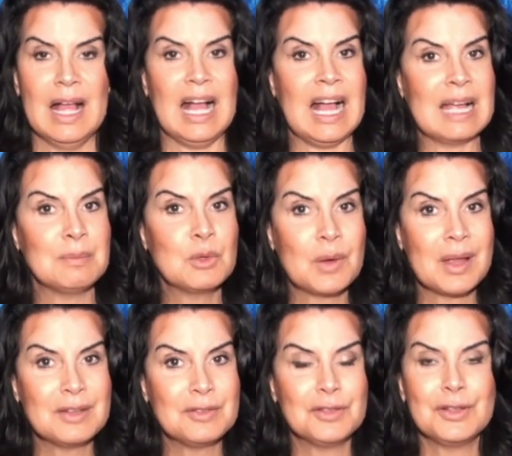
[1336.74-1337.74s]
I'm
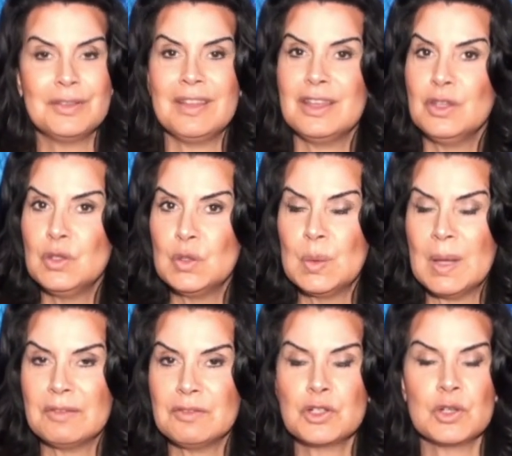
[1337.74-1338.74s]
grateful that you
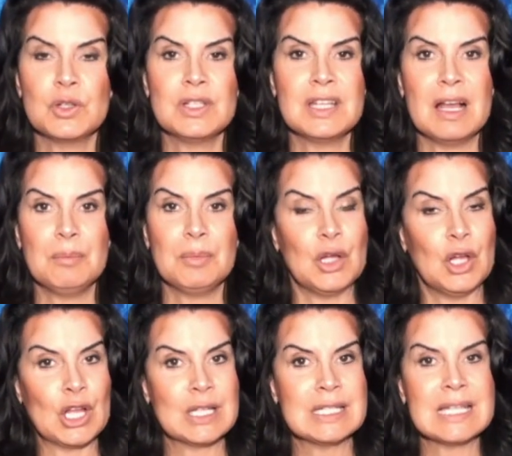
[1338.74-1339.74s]
have turned up
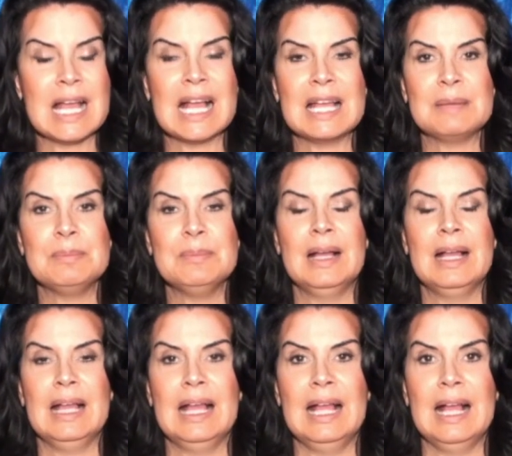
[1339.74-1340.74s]
on time.
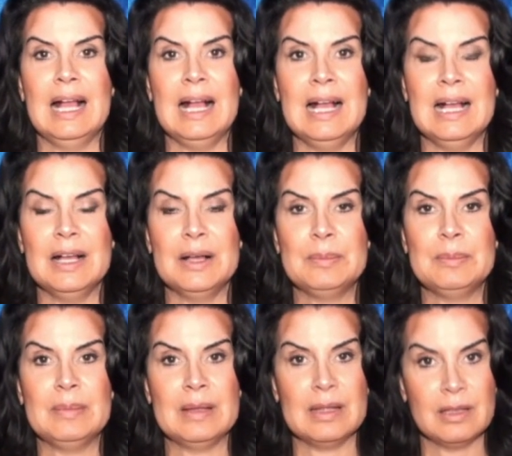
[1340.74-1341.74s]

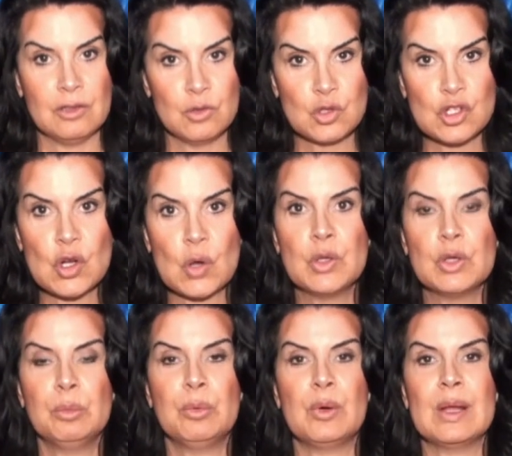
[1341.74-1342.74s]
Um, you show your
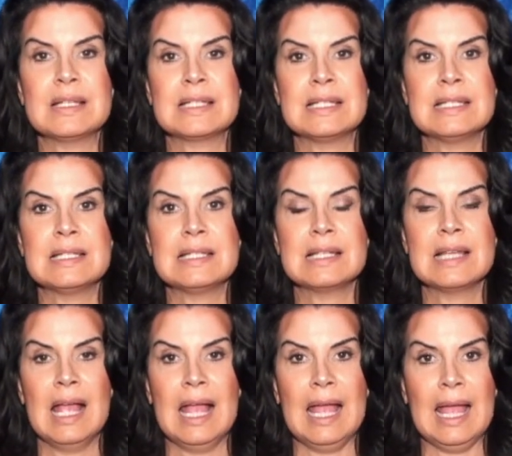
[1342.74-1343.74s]
presence,
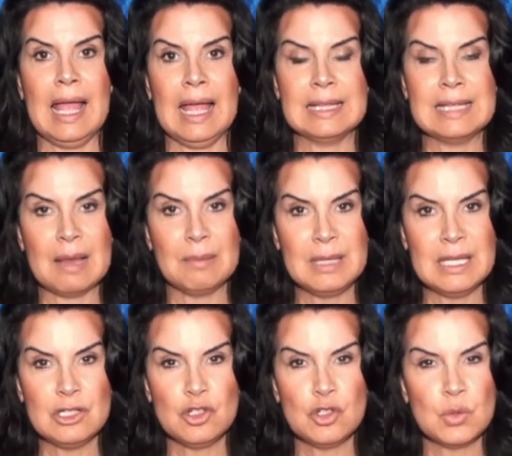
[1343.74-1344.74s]
and that
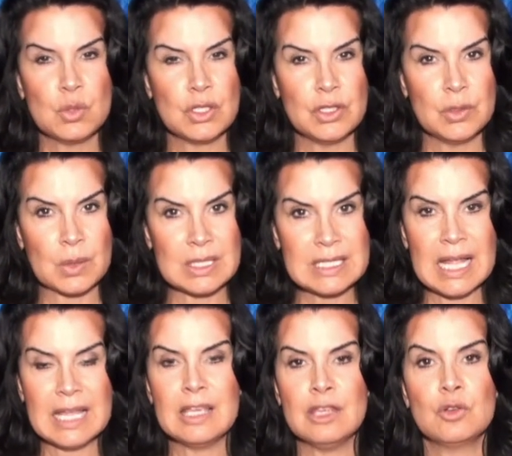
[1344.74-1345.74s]
means you, you are
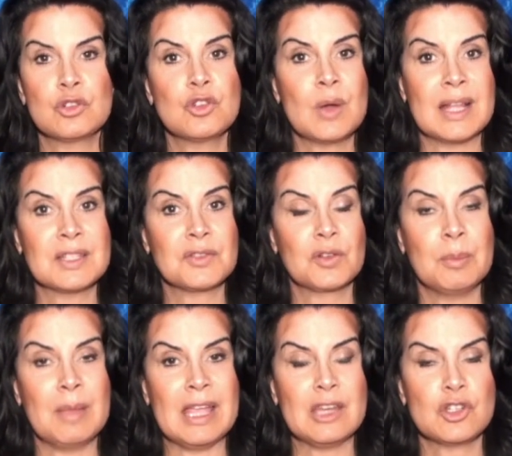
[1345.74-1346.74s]
taking your
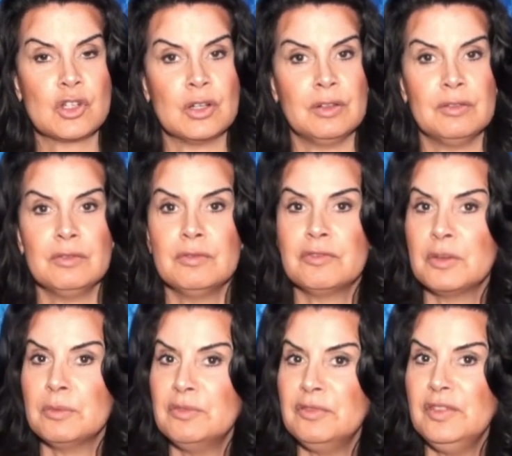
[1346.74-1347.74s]
transformation
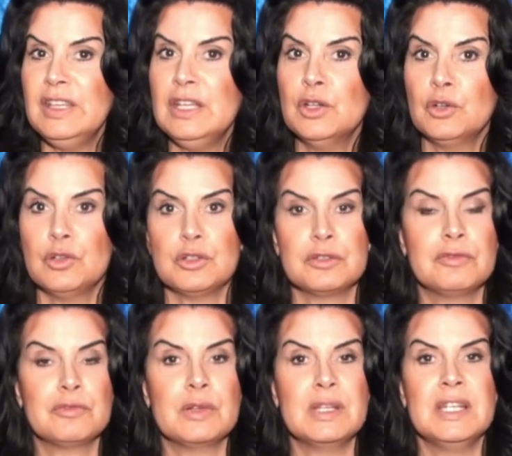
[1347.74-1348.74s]
from fear to
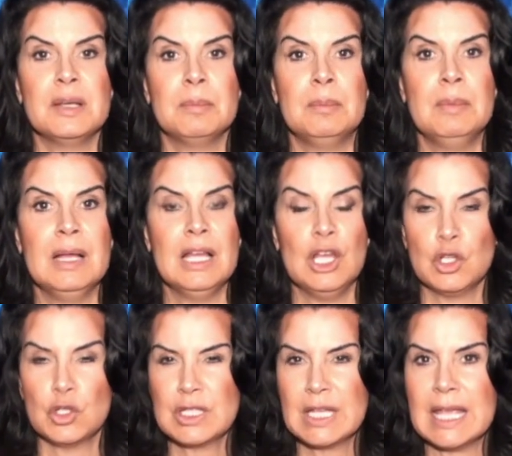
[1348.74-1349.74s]
freedom.
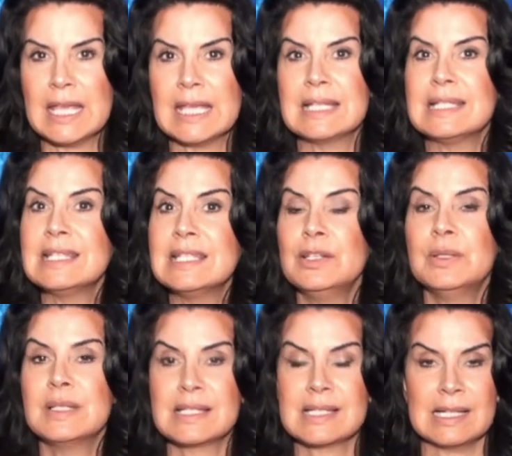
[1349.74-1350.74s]
You're taking it
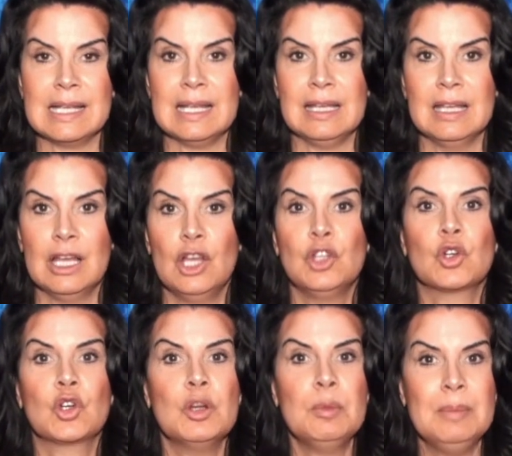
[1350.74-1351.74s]
seriously. You're
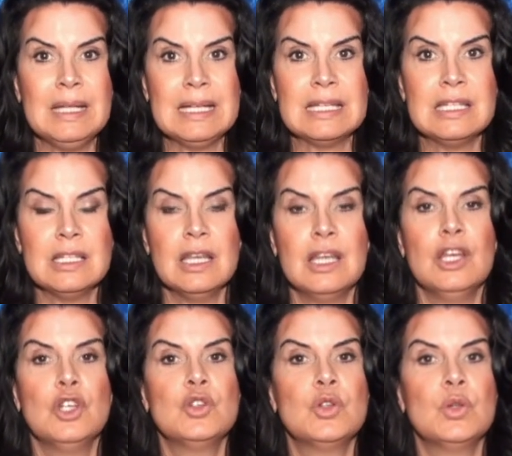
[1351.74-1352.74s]
committed
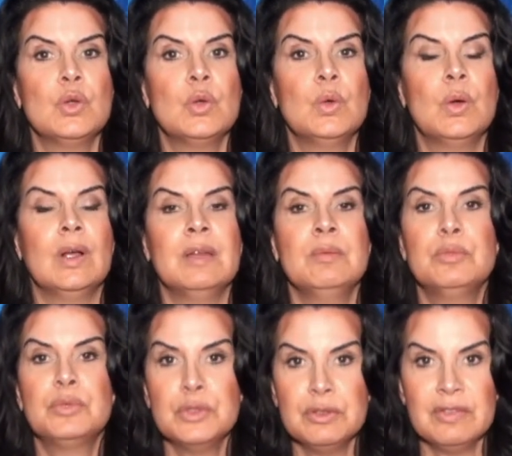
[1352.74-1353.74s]
to
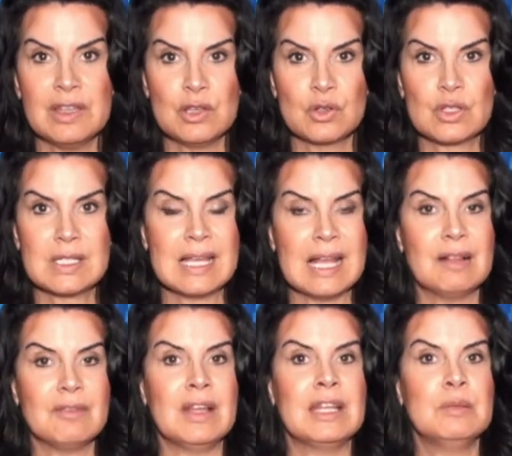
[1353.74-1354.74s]
improving
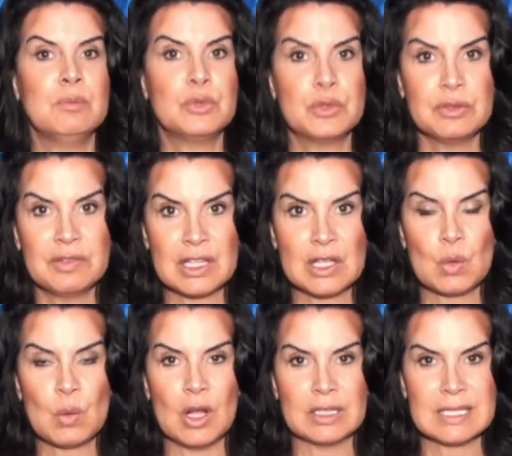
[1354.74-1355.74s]
yourself and improving the
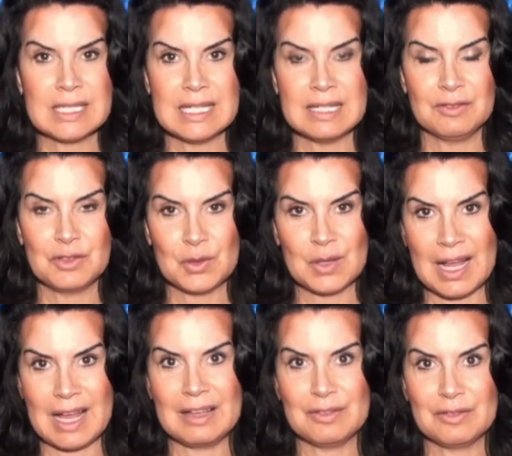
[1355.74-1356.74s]
quality of your
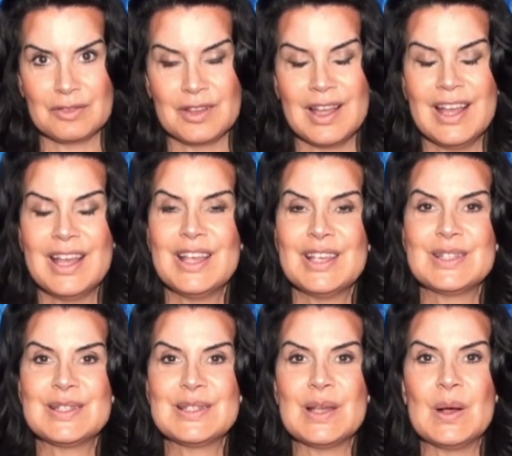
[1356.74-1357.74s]
life.
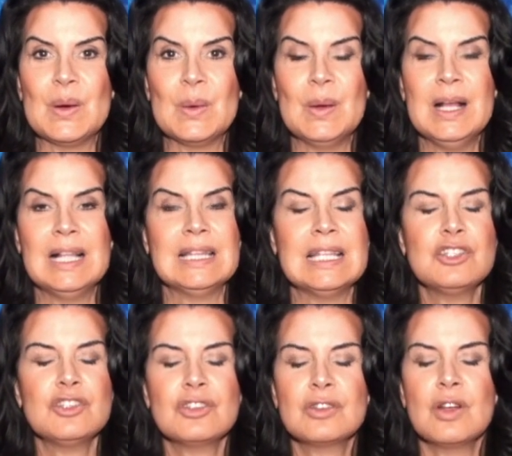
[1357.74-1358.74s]
So let's
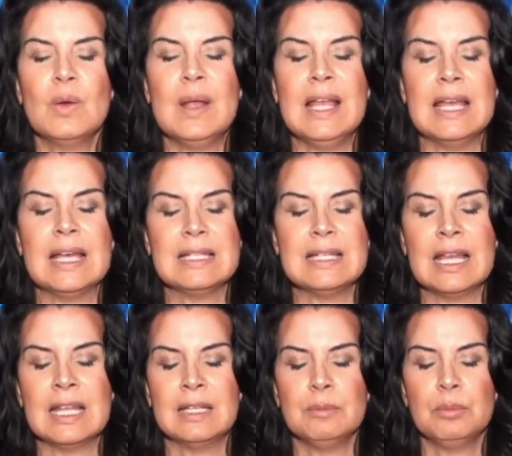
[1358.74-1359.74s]
just go ahead
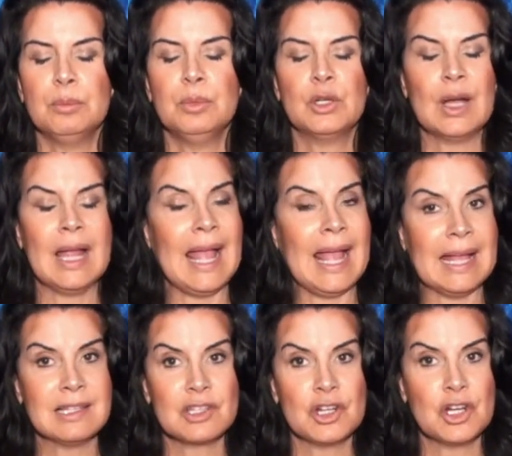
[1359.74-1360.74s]
and put our
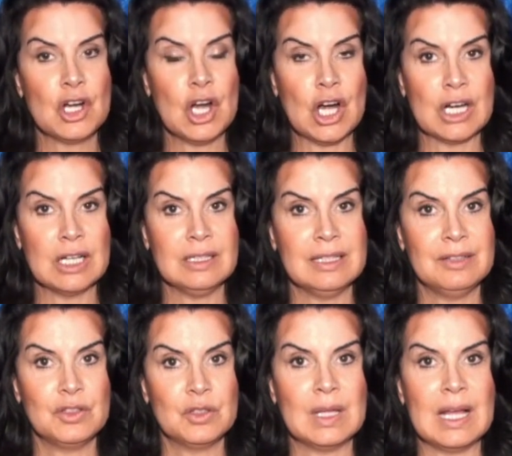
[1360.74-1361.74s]
hands on our heart,
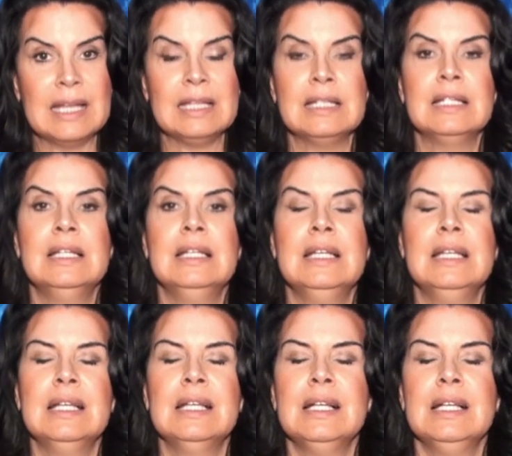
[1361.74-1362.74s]
if you like,
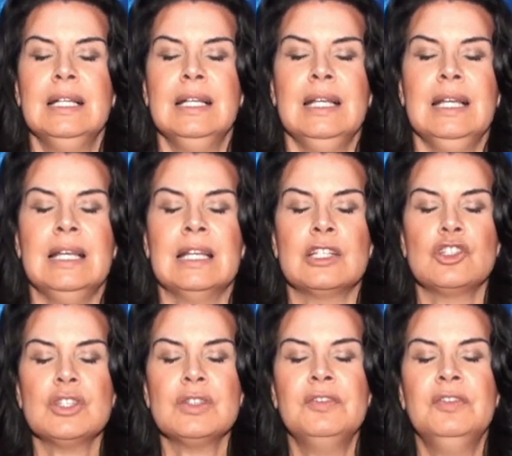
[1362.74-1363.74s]
and
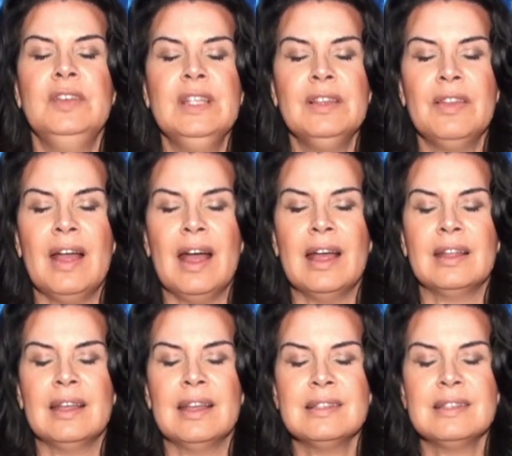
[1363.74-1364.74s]
just feel that
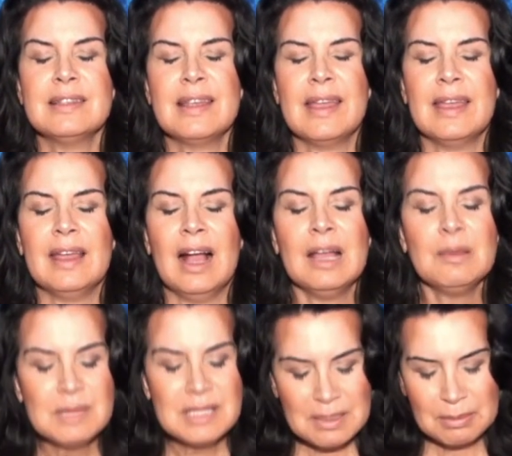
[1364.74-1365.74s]
and say, I'm
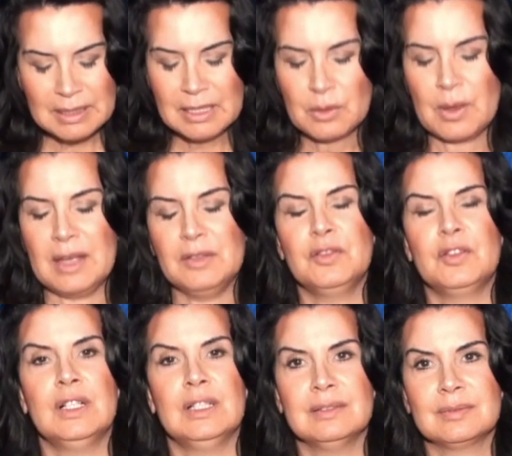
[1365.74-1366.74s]
deeply
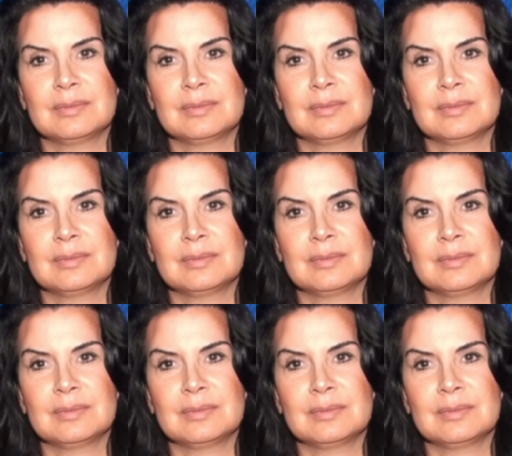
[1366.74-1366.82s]
grateful.